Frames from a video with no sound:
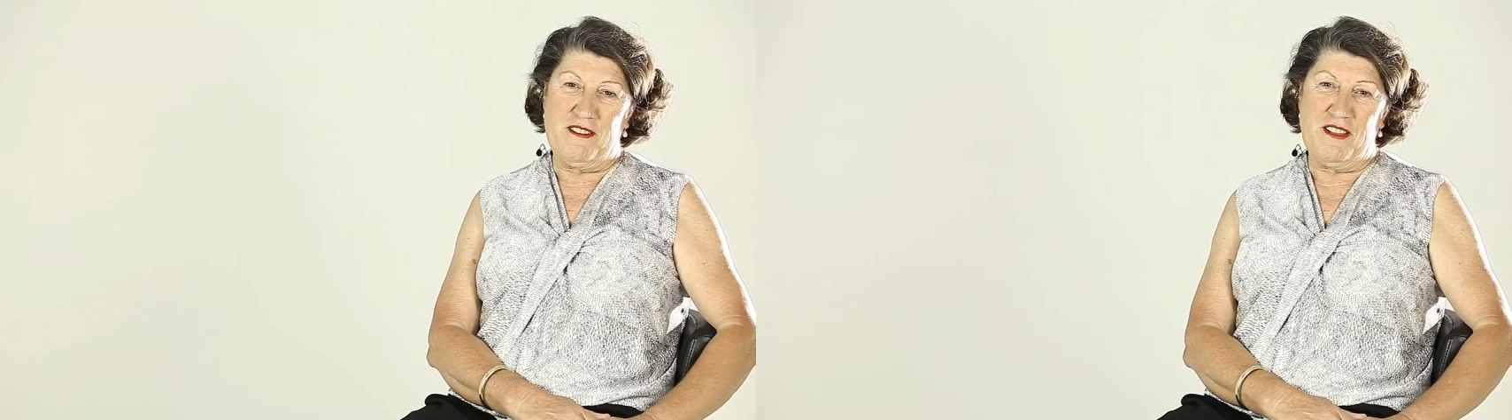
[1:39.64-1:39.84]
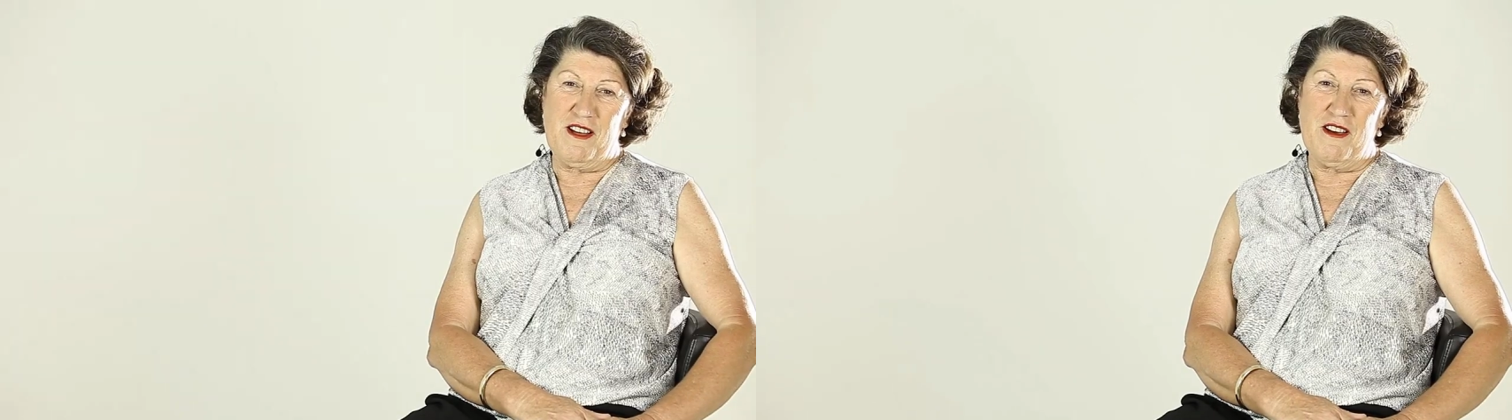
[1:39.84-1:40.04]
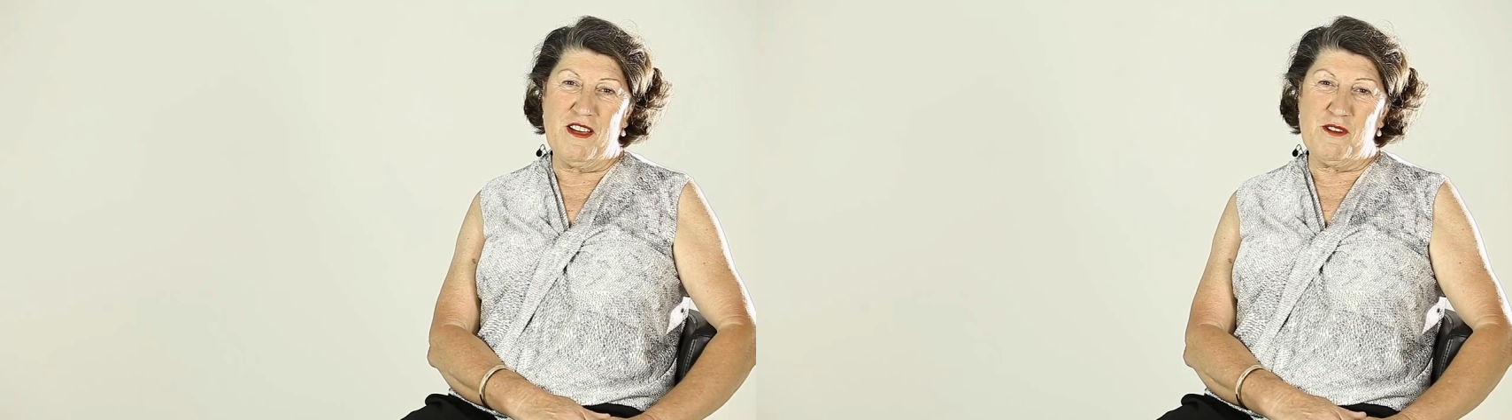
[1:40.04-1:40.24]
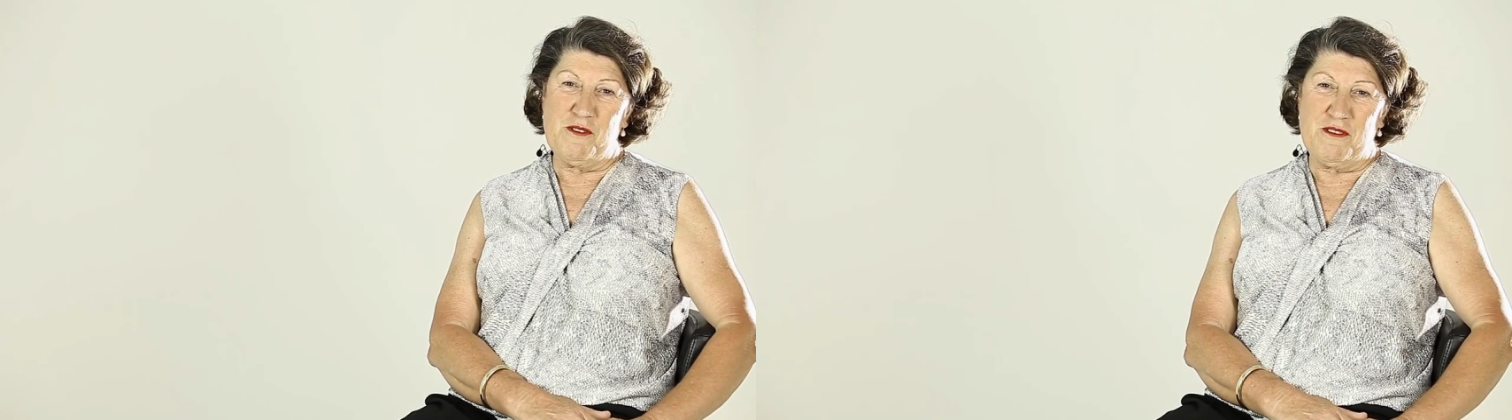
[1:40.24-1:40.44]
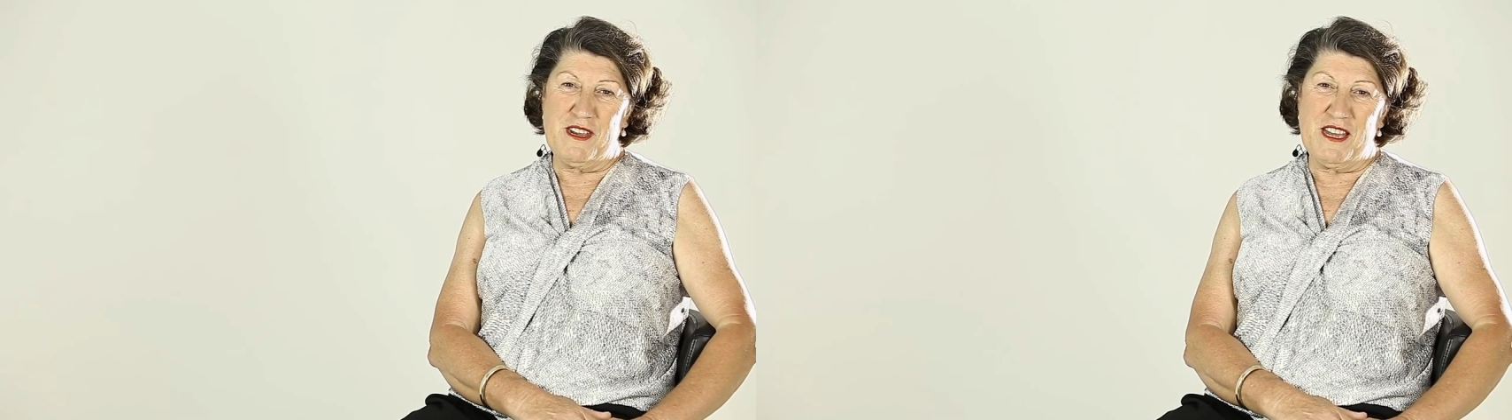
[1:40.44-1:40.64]
I
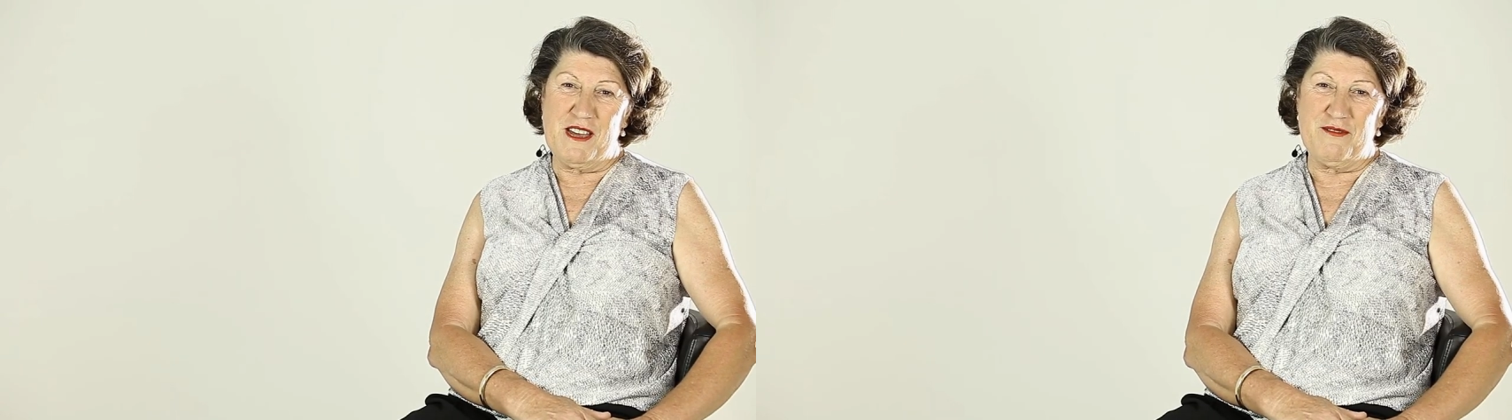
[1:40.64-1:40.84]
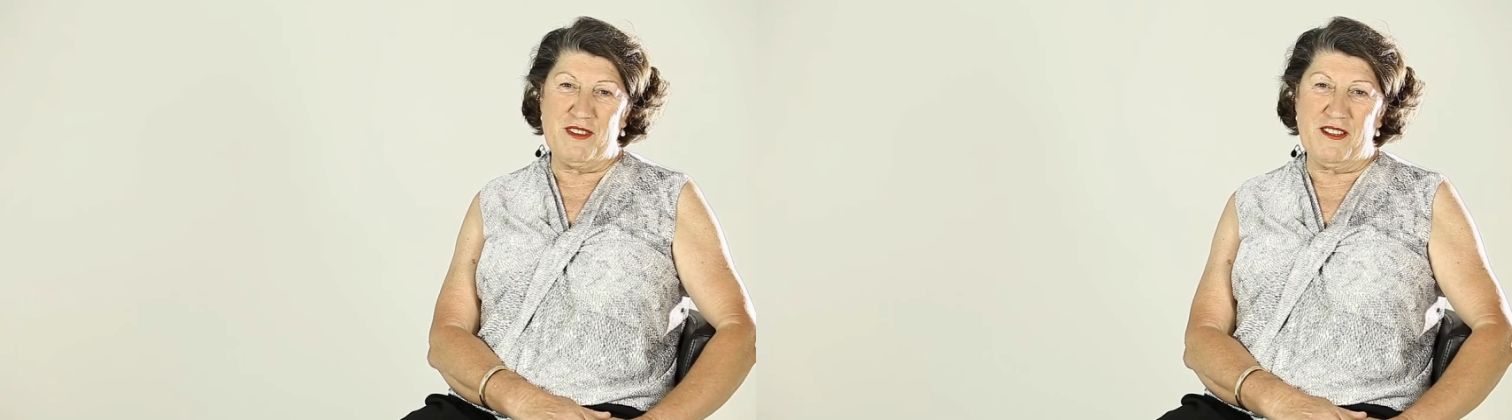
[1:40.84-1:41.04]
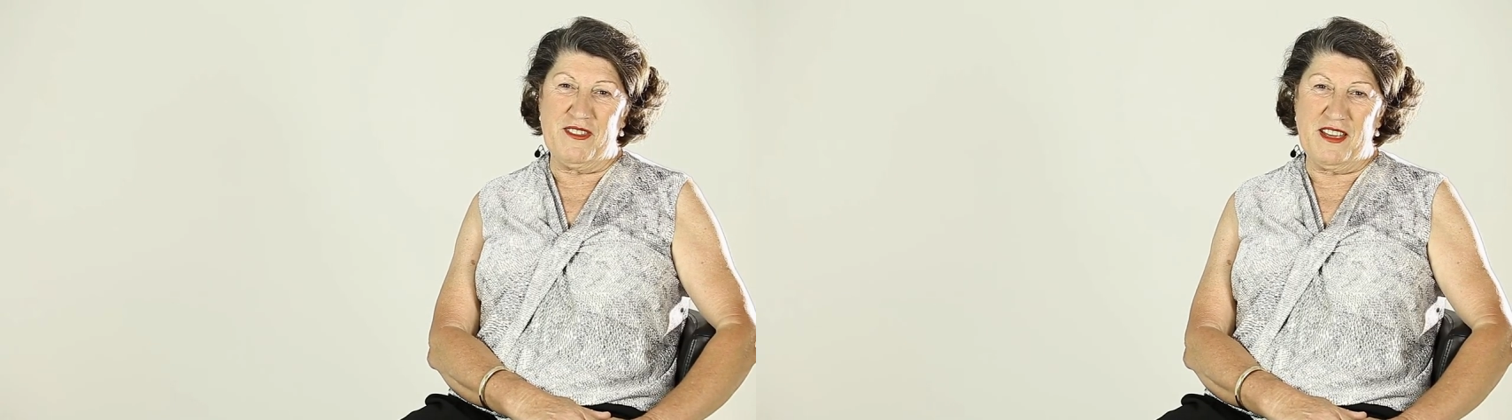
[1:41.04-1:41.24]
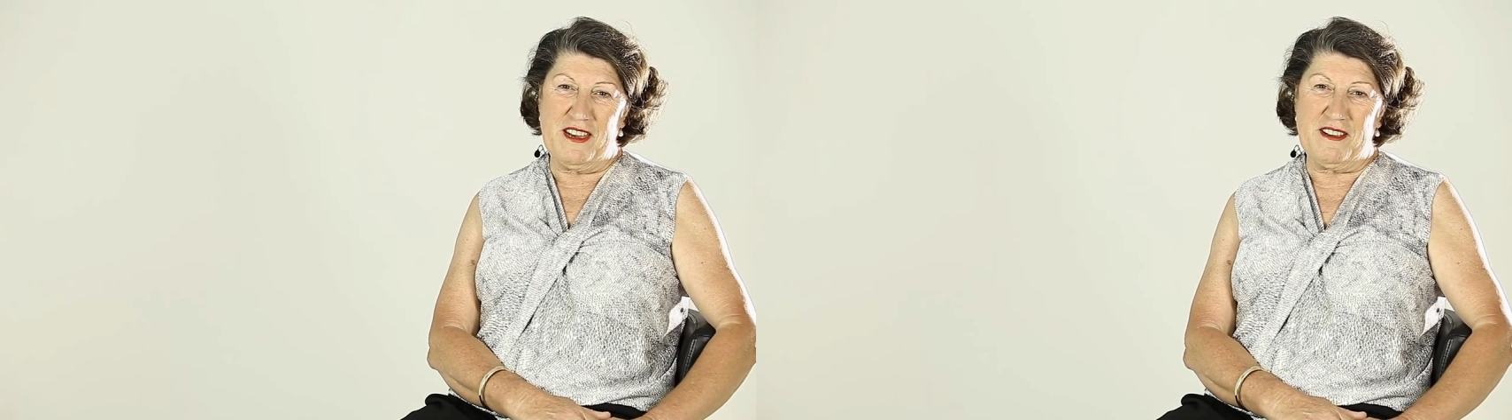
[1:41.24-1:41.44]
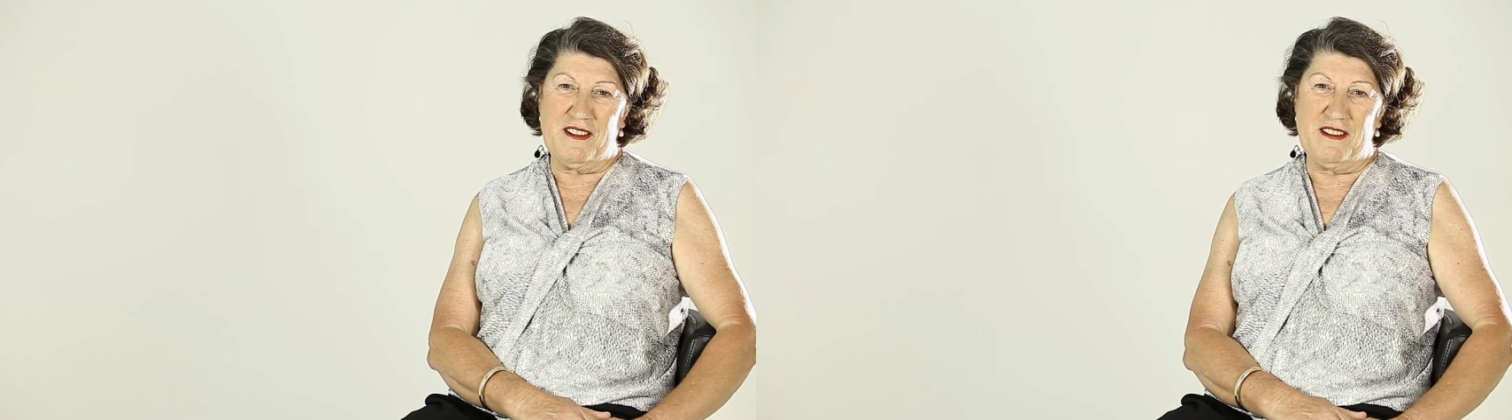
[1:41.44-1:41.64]
already have done
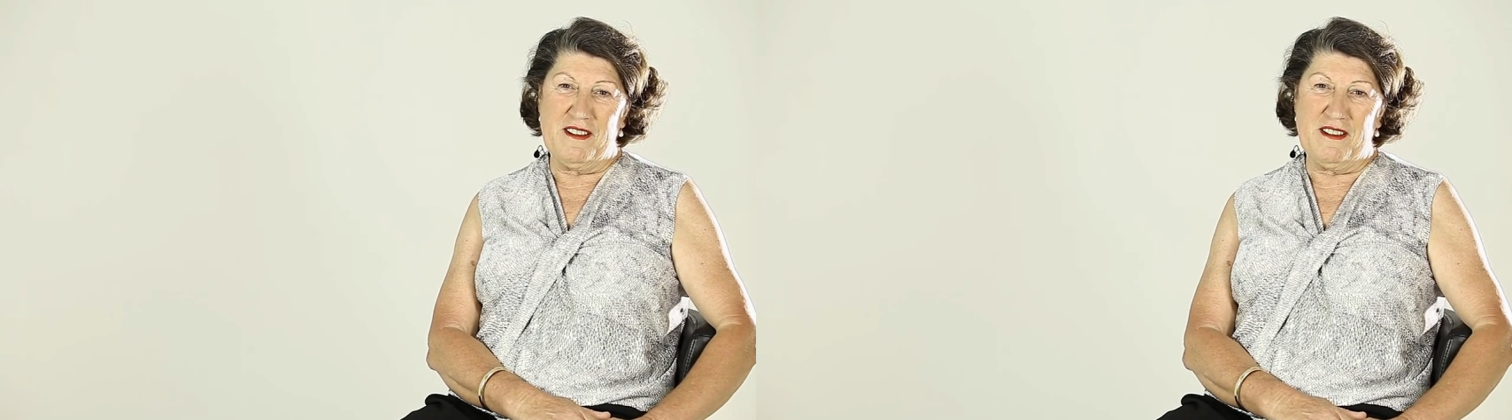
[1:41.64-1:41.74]
that